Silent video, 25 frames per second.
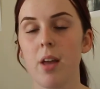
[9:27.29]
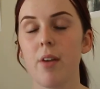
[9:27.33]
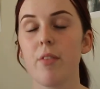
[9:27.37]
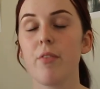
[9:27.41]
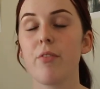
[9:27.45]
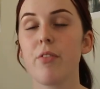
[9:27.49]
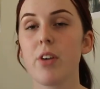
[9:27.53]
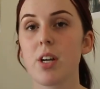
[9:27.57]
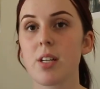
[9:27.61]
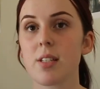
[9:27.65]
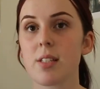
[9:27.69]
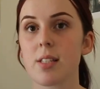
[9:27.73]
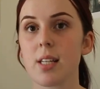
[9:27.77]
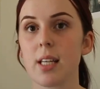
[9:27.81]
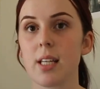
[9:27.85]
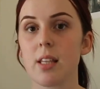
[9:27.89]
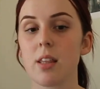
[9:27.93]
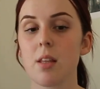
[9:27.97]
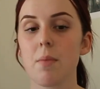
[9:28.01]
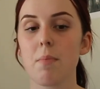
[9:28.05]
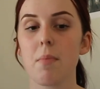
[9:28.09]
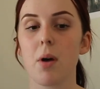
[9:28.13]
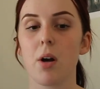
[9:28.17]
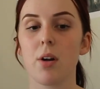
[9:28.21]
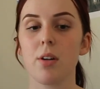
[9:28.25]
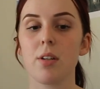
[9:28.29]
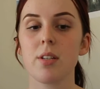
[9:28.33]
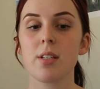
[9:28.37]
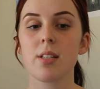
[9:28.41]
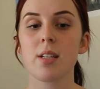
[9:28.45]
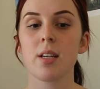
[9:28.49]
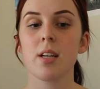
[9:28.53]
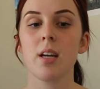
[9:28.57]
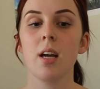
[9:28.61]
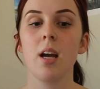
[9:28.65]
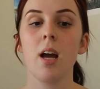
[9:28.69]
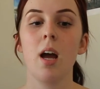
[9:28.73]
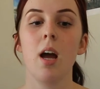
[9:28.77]
Firstly, the mode
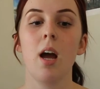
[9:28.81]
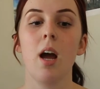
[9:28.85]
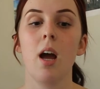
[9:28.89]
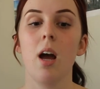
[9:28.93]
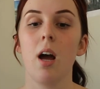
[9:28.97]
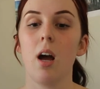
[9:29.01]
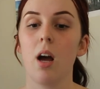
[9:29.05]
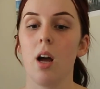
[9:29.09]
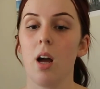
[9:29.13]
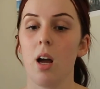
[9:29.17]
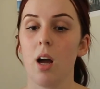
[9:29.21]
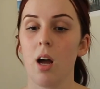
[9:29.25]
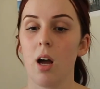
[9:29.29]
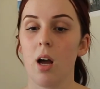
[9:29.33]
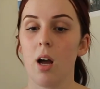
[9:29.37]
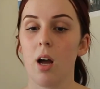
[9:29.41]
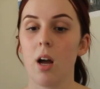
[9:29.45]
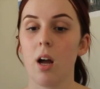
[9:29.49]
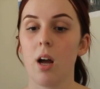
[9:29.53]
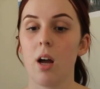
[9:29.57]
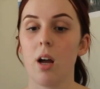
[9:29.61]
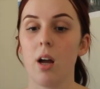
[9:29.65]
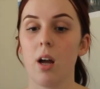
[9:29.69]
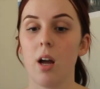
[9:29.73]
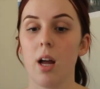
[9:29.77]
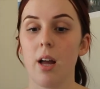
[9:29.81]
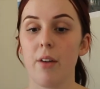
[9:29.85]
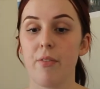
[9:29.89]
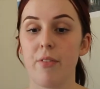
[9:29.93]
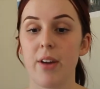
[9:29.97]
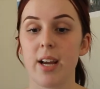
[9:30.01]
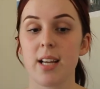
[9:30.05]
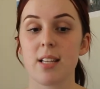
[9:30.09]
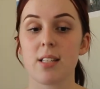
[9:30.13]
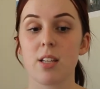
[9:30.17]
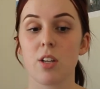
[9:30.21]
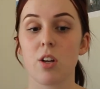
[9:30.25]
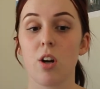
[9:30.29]

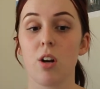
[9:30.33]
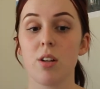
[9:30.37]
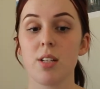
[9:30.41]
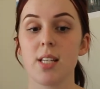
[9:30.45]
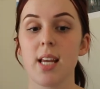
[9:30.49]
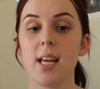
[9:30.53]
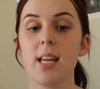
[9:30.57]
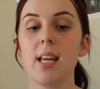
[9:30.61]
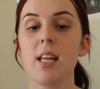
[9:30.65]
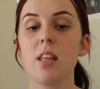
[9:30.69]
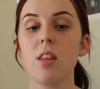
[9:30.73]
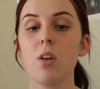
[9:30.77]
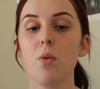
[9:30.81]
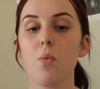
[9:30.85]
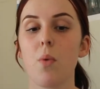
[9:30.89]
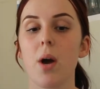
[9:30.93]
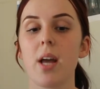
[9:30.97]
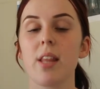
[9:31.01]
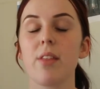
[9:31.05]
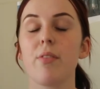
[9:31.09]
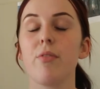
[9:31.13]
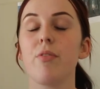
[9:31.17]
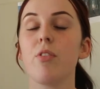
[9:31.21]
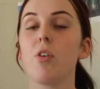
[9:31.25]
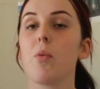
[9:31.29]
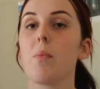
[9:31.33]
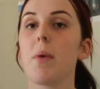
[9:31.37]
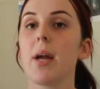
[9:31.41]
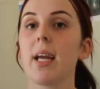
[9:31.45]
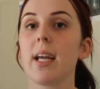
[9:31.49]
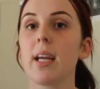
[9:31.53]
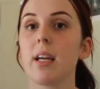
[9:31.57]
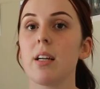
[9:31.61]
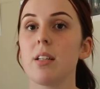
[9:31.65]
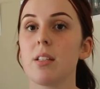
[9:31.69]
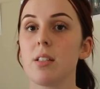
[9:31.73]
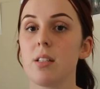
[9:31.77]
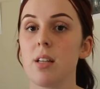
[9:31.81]
affects the content in the way the
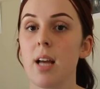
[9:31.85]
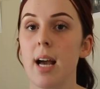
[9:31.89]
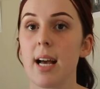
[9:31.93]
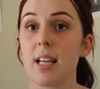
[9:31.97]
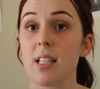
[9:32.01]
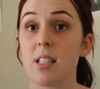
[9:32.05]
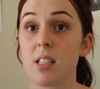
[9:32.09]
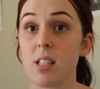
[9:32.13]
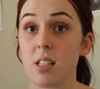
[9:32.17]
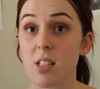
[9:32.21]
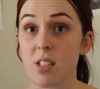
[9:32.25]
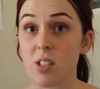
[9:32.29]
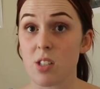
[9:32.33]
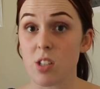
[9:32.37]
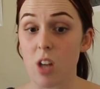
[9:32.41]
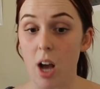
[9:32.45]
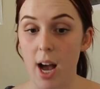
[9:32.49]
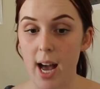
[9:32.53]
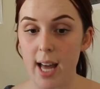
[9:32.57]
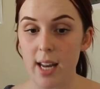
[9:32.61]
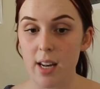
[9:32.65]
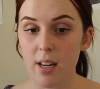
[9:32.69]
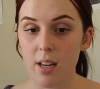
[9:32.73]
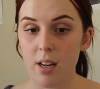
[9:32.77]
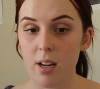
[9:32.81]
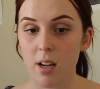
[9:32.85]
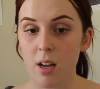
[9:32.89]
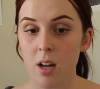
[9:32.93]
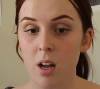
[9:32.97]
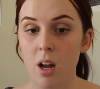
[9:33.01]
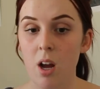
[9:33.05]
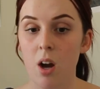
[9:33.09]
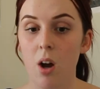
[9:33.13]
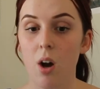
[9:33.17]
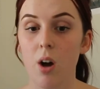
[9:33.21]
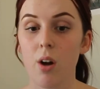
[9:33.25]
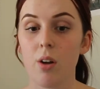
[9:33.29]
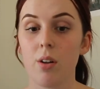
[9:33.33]
filmmaker has decided
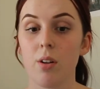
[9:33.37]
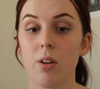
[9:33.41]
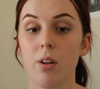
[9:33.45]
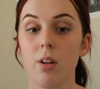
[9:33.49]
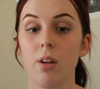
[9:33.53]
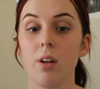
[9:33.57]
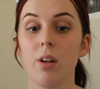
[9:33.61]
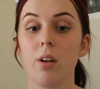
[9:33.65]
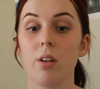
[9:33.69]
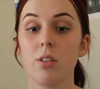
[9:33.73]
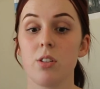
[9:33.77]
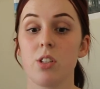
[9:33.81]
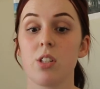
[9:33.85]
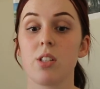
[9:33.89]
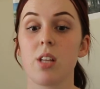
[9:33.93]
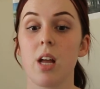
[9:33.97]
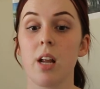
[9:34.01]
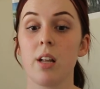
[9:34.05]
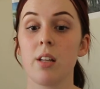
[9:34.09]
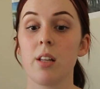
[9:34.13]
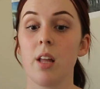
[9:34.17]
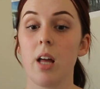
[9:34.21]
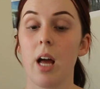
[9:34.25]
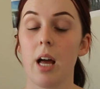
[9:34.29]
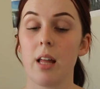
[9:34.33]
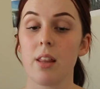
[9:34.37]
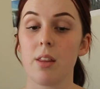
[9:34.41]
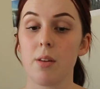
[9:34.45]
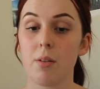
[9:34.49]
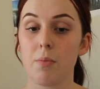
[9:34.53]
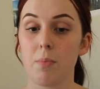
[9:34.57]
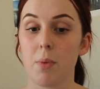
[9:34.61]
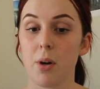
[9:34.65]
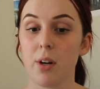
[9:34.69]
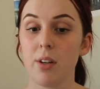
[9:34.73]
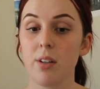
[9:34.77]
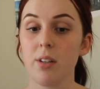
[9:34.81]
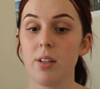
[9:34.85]
on the other
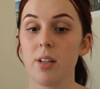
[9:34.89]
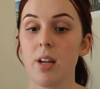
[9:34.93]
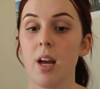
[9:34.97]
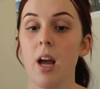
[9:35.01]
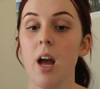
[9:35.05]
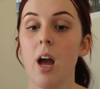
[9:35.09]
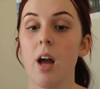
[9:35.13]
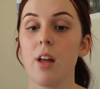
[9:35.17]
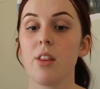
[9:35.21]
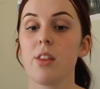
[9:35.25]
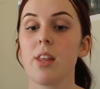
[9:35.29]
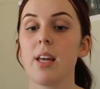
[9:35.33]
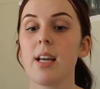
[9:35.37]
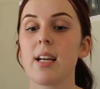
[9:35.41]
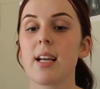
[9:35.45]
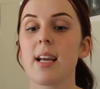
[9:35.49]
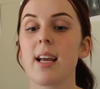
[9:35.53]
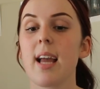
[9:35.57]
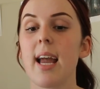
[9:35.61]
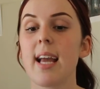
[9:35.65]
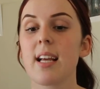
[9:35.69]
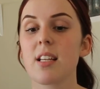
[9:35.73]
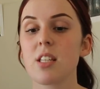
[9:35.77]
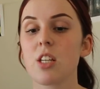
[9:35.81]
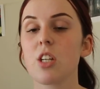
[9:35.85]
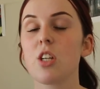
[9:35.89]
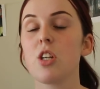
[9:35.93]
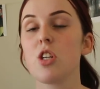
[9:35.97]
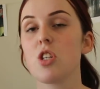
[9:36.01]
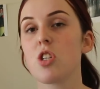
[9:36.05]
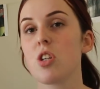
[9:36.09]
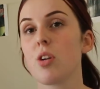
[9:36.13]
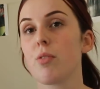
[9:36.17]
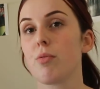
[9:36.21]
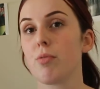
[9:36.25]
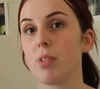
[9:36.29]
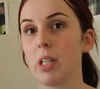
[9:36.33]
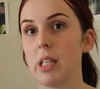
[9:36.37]
mode. The
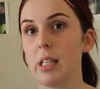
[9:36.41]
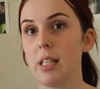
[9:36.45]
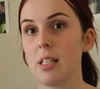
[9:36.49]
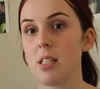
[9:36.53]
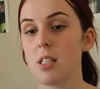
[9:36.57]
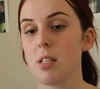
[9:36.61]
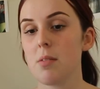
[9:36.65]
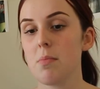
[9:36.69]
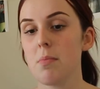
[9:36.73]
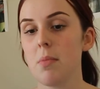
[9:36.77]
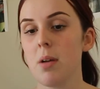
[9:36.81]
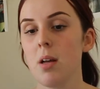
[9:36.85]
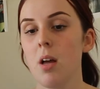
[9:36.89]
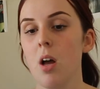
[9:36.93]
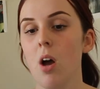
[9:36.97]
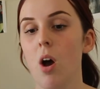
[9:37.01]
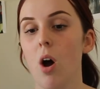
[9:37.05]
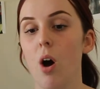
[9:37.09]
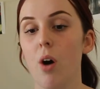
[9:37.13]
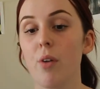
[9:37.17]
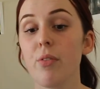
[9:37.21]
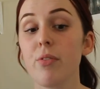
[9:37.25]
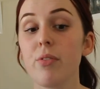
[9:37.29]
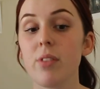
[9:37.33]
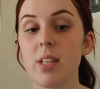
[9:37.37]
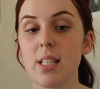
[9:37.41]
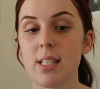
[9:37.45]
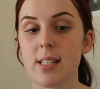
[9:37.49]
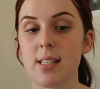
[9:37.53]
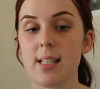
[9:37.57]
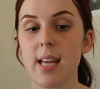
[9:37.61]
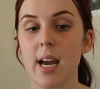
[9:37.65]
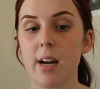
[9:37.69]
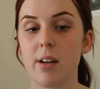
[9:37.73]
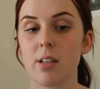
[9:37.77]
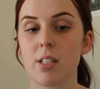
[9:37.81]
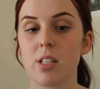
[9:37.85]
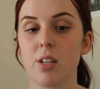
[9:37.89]
execution of realism of this
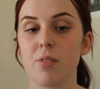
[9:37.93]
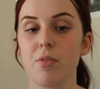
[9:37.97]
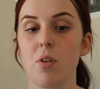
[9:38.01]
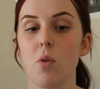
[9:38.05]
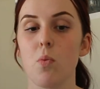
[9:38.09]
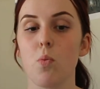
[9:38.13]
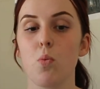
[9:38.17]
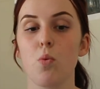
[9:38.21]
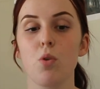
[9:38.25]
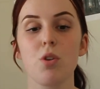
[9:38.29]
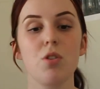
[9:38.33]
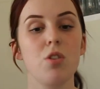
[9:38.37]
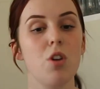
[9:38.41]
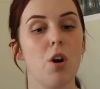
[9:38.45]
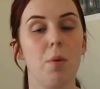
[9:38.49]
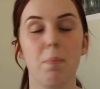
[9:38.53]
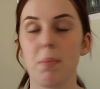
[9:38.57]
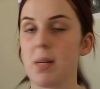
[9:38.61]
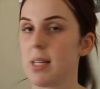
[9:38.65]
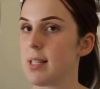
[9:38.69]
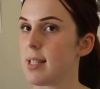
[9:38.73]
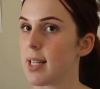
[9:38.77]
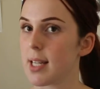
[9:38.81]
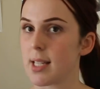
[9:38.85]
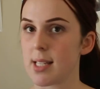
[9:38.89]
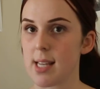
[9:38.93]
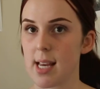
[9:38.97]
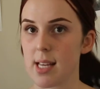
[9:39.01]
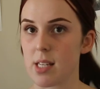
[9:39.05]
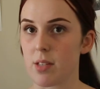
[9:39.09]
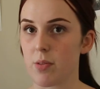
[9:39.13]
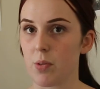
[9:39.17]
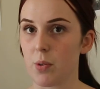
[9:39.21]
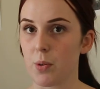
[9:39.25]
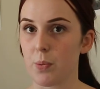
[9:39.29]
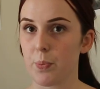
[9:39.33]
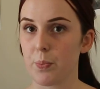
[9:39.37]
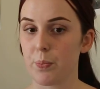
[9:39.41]
narrative would not be
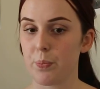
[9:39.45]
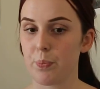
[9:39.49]
successful.